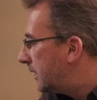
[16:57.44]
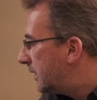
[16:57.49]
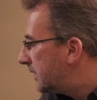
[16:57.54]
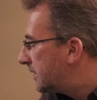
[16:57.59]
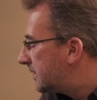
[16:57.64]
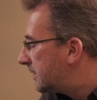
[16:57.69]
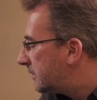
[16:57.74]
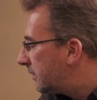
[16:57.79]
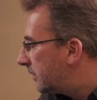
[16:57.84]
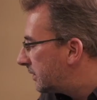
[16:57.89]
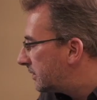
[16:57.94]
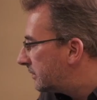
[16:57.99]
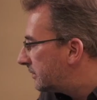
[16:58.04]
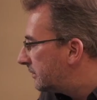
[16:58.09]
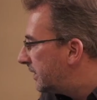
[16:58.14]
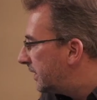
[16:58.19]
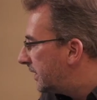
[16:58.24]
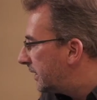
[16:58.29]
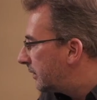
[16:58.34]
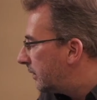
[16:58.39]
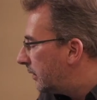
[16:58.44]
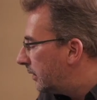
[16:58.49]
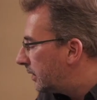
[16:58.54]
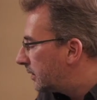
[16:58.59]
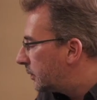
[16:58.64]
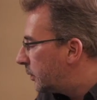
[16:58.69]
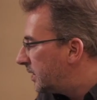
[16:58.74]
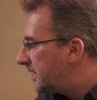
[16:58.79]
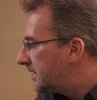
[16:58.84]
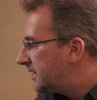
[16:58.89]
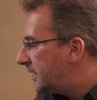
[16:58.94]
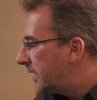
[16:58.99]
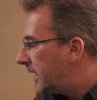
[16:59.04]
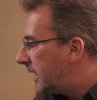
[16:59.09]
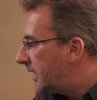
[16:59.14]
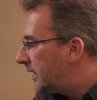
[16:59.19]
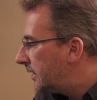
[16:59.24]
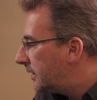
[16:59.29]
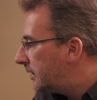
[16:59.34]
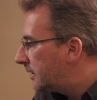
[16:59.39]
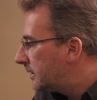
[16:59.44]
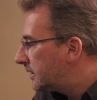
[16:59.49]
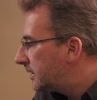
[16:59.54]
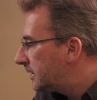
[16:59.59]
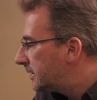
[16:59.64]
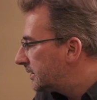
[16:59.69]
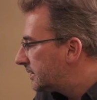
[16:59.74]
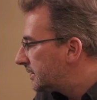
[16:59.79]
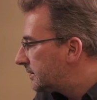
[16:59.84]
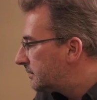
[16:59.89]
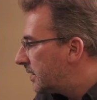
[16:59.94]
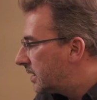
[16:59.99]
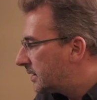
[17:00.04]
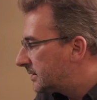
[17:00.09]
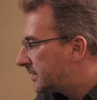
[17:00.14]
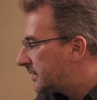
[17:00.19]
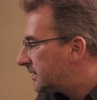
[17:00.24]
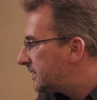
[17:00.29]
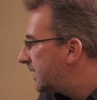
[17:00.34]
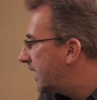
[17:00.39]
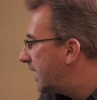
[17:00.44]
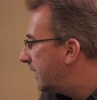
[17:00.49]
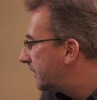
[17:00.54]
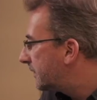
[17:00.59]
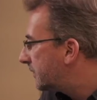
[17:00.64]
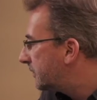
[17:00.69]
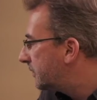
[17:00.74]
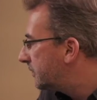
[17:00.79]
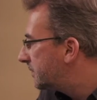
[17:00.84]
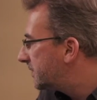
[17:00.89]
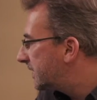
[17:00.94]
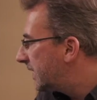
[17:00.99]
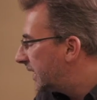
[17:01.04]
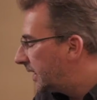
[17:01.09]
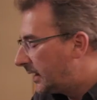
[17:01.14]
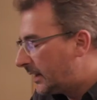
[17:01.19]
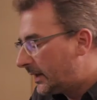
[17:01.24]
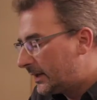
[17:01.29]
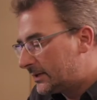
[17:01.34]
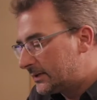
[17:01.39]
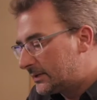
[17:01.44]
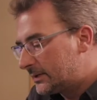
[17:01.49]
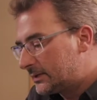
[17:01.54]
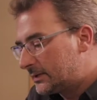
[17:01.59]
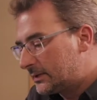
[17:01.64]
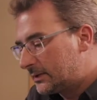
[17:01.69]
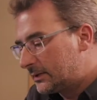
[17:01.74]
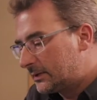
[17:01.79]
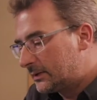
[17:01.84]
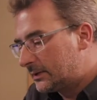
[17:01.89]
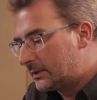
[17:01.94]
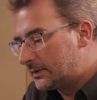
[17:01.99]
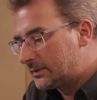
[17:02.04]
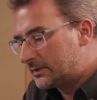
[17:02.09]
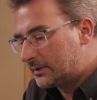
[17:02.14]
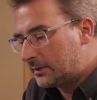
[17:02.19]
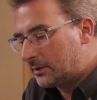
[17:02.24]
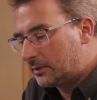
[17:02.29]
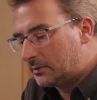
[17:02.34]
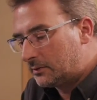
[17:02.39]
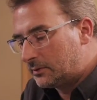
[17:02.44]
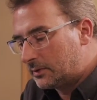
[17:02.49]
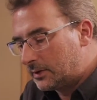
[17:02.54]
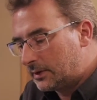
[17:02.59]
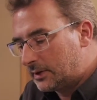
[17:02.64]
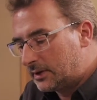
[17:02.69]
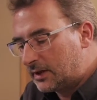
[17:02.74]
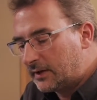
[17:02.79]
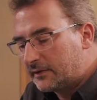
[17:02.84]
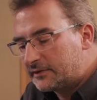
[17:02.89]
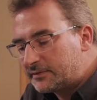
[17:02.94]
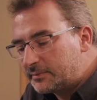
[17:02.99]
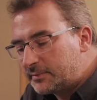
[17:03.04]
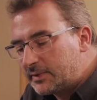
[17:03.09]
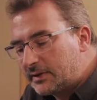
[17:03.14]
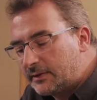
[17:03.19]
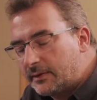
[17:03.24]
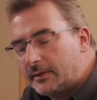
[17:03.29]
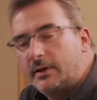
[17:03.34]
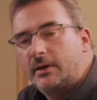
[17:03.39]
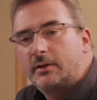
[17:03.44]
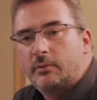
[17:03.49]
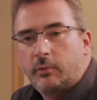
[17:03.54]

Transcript: It's not really called VCA here, it's master-slave groups, and so it gives me the